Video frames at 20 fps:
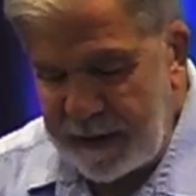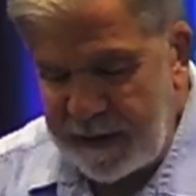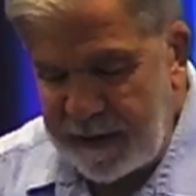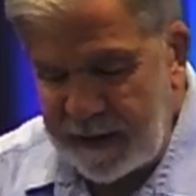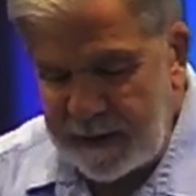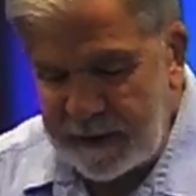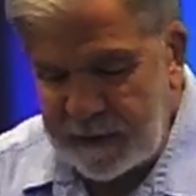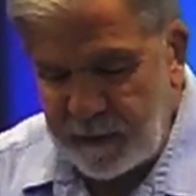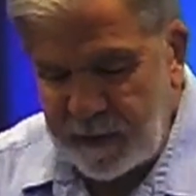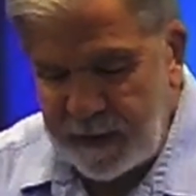I
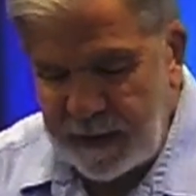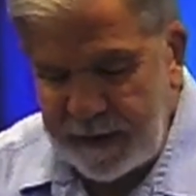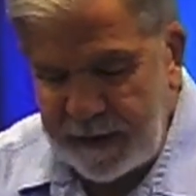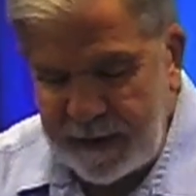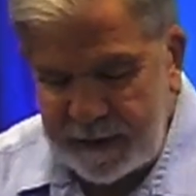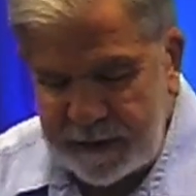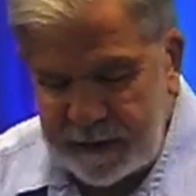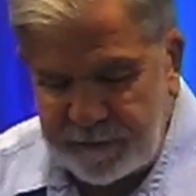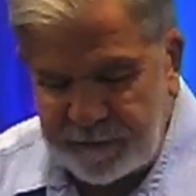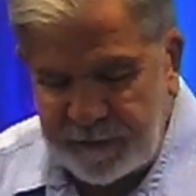think it
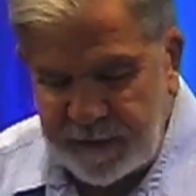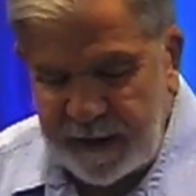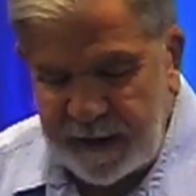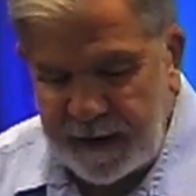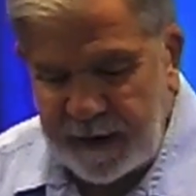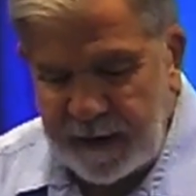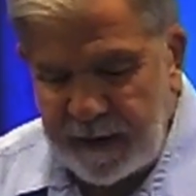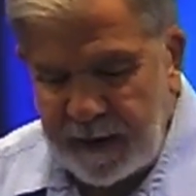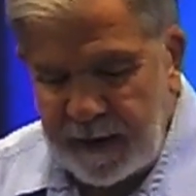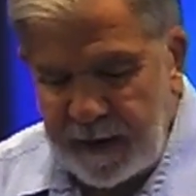really is
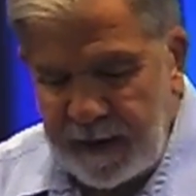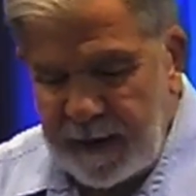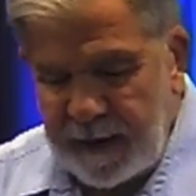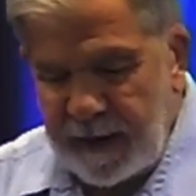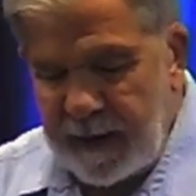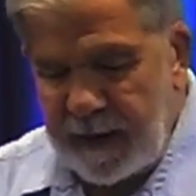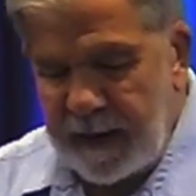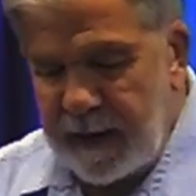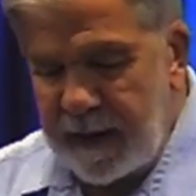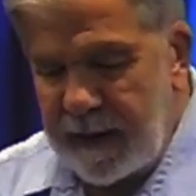fitting.
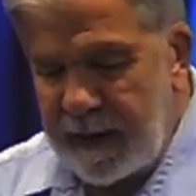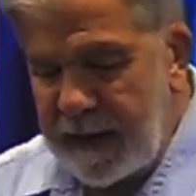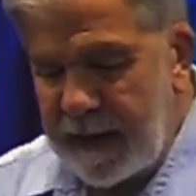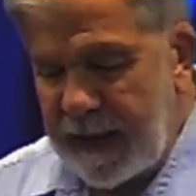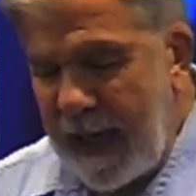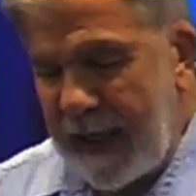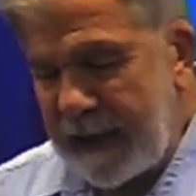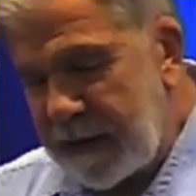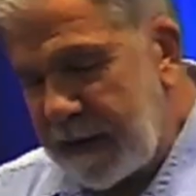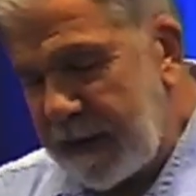
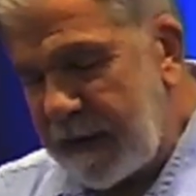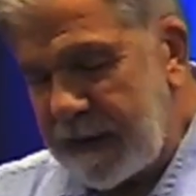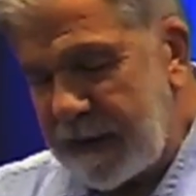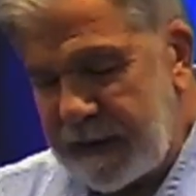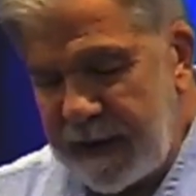Actually,